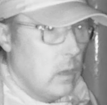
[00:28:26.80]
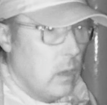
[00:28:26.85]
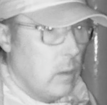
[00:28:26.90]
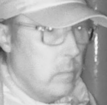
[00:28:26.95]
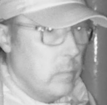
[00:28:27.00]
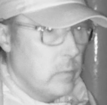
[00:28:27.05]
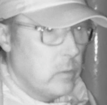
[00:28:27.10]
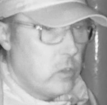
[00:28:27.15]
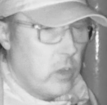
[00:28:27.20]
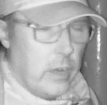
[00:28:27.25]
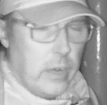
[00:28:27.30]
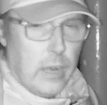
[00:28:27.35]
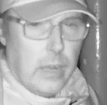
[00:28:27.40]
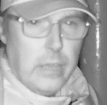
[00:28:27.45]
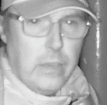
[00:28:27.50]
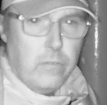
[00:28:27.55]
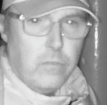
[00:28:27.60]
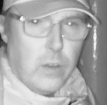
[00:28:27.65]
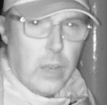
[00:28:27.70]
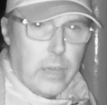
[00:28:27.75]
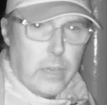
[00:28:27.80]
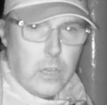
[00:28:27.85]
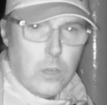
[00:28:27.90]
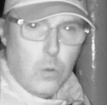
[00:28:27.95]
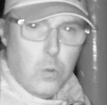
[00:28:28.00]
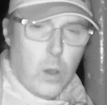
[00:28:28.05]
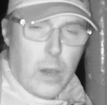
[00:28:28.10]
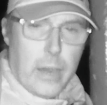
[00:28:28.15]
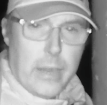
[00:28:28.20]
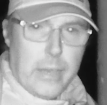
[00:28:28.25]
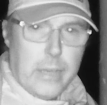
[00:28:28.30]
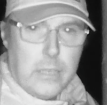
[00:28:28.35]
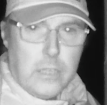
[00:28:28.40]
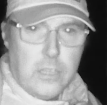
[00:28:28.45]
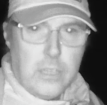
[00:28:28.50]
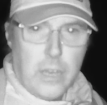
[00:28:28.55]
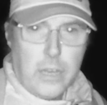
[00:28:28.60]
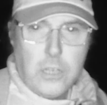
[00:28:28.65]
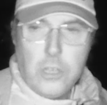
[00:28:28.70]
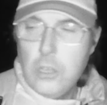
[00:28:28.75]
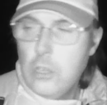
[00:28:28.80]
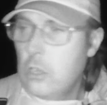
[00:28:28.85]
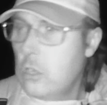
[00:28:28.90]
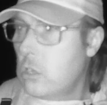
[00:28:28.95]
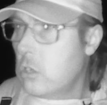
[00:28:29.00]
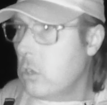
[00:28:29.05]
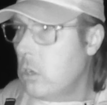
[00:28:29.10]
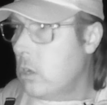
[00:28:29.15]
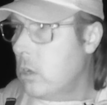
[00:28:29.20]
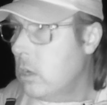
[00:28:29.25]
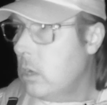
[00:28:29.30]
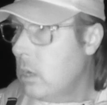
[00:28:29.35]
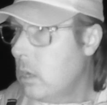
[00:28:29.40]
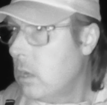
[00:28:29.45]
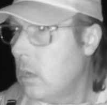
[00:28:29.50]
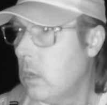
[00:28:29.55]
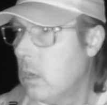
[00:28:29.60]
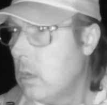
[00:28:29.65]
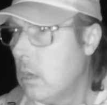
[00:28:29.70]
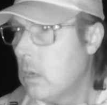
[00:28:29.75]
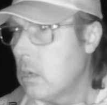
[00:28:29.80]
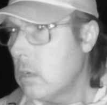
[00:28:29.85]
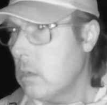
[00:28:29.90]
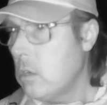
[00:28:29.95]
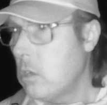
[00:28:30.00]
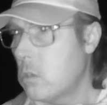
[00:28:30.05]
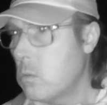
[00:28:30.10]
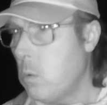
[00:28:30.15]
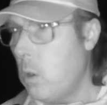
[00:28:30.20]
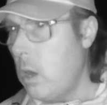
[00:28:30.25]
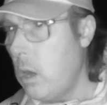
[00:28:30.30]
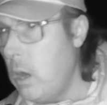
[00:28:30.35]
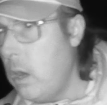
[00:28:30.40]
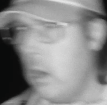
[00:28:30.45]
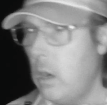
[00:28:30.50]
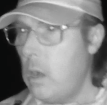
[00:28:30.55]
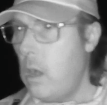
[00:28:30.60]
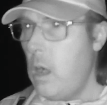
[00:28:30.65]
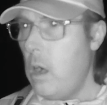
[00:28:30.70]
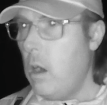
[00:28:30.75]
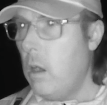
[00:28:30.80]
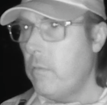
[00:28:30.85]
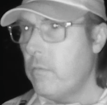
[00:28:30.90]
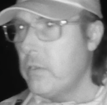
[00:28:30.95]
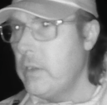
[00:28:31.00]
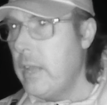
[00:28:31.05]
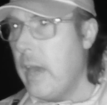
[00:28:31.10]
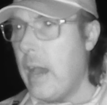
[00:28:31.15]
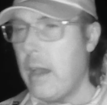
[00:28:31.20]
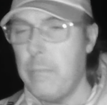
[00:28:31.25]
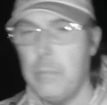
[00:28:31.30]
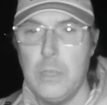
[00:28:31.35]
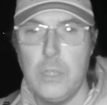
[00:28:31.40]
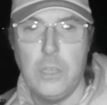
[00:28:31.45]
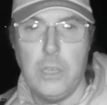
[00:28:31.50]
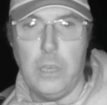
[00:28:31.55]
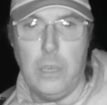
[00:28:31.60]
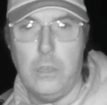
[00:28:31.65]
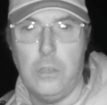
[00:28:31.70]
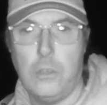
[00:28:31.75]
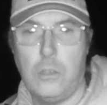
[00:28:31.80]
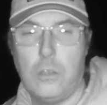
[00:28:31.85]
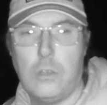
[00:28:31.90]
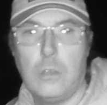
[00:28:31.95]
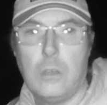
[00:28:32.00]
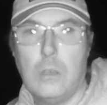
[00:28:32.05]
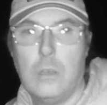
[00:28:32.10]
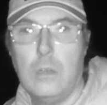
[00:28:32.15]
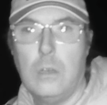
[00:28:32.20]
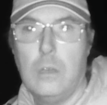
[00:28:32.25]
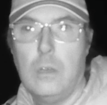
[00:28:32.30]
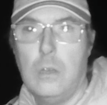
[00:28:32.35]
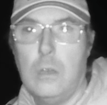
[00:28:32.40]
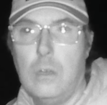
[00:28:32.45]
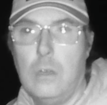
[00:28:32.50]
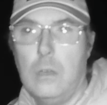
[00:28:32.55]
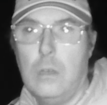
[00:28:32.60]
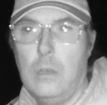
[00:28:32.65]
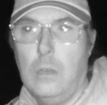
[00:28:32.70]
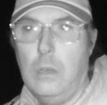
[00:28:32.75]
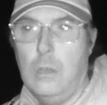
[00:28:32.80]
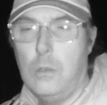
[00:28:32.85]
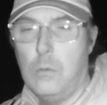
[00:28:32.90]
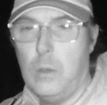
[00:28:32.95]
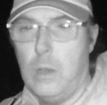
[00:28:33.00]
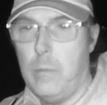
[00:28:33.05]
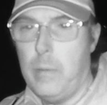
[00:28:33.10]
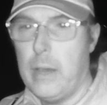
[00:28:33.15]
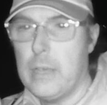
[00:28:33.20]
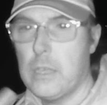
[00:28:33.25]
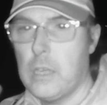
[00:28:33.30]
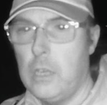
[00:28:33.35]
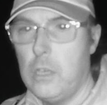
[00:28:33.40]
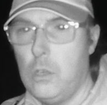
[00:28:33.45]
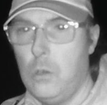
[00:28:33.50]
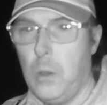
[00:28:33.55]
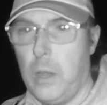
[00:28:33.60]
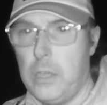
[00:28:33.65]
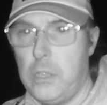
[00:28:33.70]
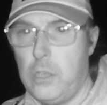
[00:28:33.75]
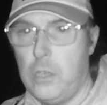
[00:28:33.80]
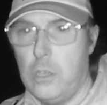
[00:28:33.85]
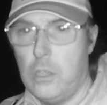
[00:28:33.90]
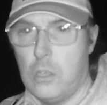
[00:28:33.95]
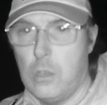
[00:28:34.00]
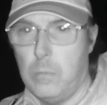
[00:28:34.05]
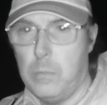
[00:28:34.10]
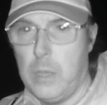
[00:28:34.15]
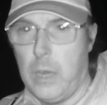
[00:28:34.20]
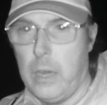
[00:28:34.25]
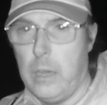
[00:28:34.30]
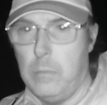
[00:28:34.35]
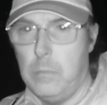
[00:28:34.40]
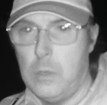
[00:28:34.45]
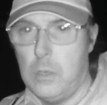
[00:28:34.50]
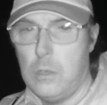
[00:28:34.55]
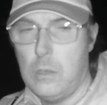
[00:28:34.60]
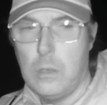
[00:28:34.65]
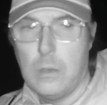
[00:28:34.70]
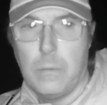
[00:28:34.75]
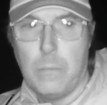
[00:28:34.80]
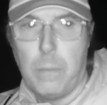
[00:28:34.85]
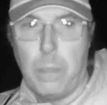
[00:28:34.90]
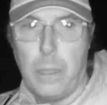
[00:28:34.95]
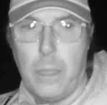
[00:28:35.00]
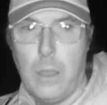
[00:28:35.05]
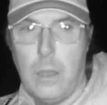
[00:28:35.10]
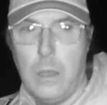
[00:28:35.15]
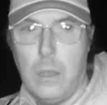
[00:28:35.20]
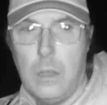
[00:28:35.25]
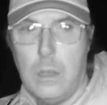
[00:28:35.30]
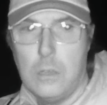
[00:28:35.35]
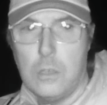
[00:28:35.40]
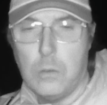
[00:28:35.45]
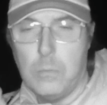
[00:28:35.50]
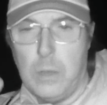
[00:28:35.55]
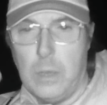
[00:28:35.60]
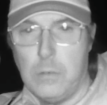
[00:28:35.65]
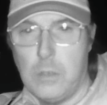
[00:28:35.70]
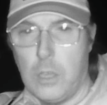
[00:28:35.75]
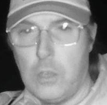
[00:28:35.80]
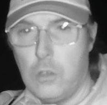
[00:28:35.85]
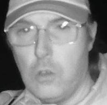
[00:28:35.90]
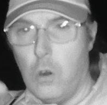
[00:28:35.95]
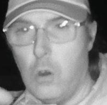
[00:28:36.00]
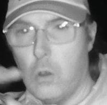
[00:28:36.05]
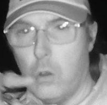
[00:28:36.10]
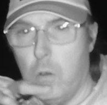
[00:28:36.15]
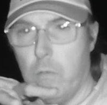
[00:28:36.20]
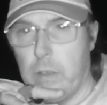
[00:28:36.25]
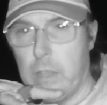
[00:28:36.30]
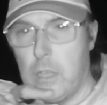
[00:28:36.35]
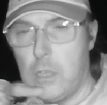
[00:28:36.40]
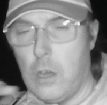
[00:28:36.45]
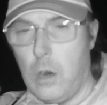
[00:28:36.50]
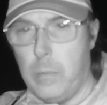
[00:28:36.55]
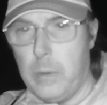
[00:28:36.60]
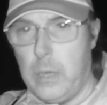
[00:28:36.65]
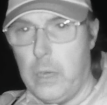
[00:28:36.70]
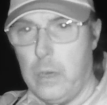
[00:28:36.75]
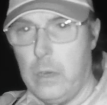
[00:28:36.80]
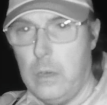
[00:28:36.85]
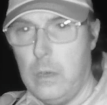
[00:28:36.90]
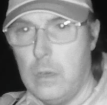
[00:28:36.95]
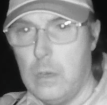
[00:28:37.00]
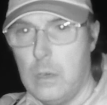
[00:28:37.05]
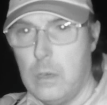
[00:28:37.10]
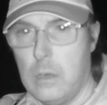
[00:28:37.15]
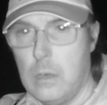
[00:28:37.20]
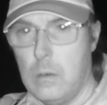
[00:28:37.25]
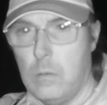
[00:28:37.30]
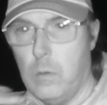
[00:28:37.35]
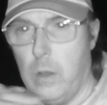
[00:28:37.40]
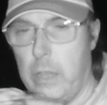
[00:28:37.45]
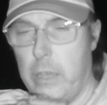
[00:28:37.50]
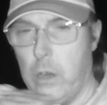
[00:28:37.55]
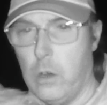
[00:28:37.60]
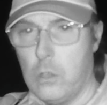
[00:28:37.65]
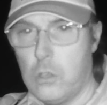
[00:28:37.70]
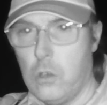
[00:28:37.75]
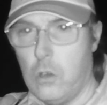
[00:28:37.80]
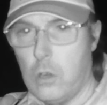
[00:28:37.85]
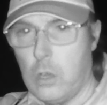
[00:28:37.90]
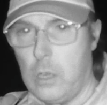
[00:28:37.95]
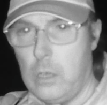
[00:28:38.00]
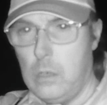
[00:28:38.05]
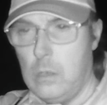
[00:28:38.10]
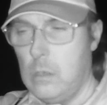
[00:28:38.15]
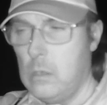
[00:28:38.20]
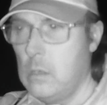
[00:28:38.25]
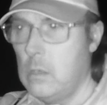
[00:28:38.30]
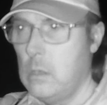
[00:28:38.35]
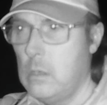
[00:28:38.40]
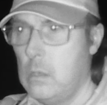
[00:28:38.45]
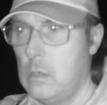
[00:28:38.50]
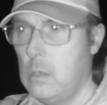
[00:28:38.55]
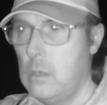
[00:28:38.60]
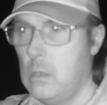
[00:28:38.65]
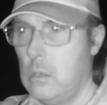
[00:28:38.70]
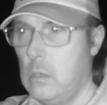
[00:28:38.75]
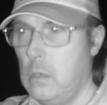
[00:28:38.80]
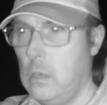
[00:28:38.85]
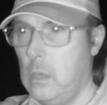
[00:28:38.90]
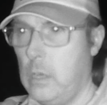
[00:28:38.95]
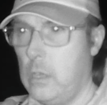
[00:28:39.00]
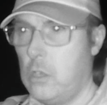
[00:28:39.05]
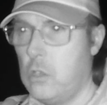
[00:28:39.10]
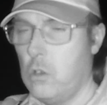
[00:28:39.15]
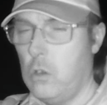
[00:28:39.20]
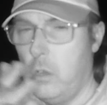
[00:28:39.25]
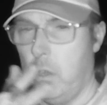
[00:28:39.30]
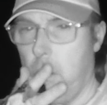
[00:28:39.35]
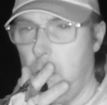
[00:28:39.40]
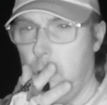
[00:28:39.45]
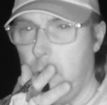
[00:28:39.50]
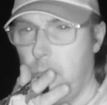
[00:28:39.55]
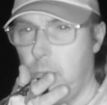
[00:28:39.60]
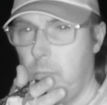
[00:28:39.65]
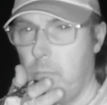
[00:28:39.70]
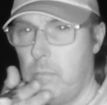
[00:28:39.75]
I'm trying to leave, like, quiet sections so because what often happens is, is when I'm asking questions sometimes, sometimes they talk over the top of you, where you're all talking, and it's sort of,